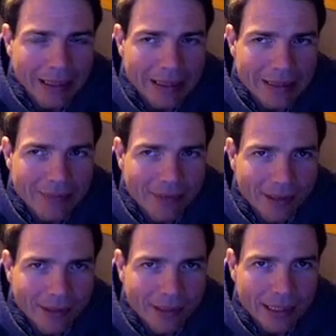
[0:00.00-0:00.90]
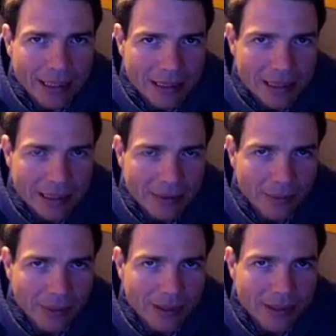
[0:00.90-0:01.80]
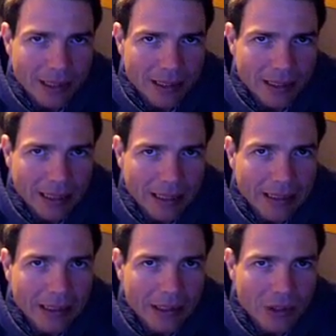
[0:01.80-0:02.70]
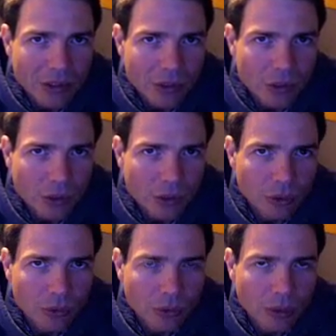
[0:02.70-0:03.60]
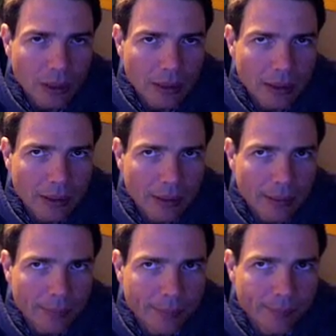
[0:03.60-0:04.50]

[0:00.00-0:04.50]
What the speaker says: it's very easy, or we tend to get into the